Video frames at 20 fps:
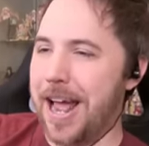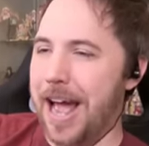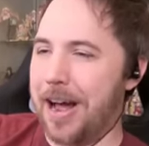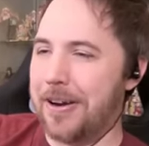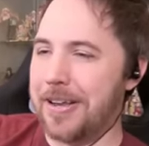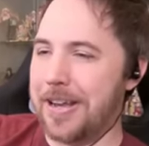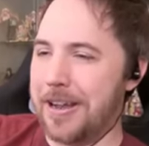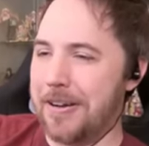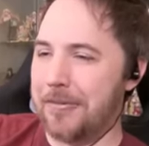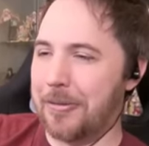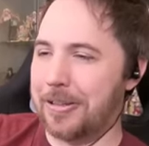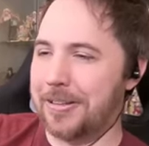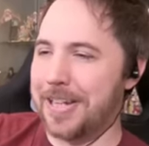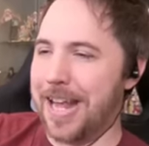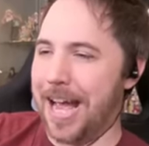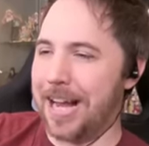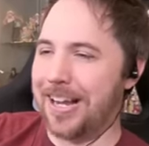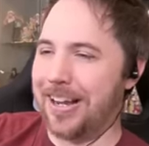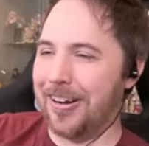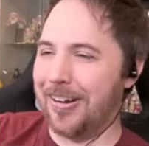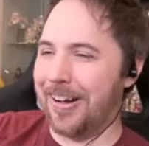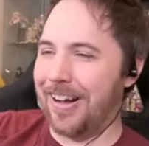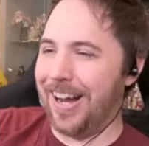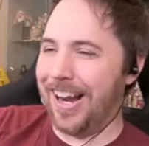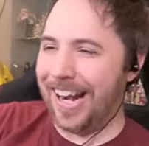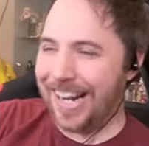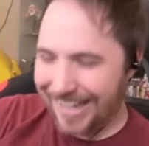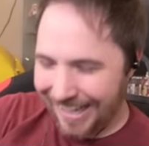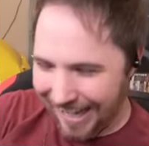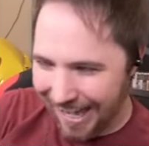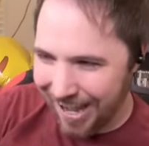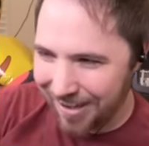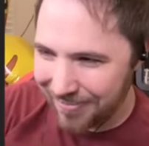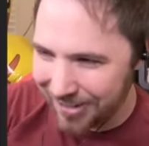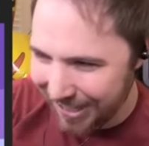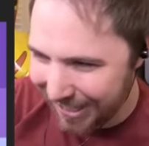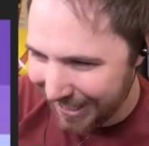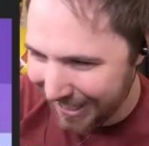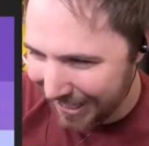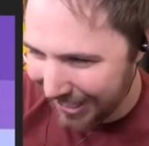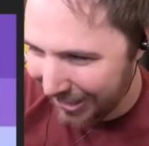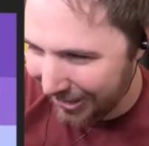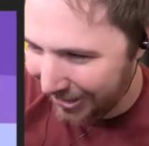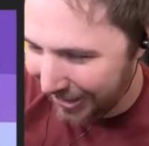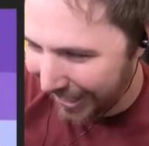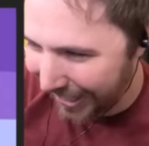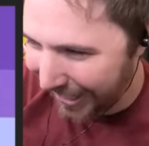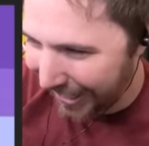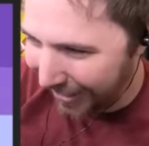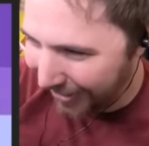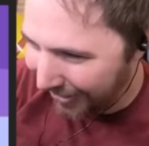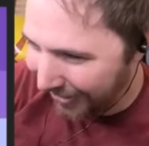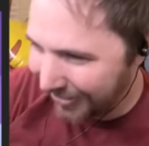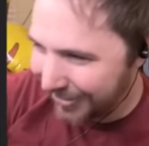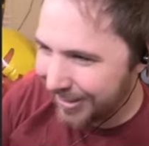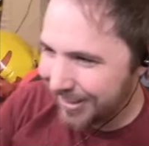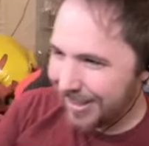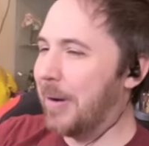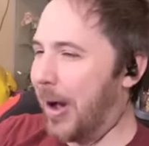out here with Neko having Yu-Gi-Oh,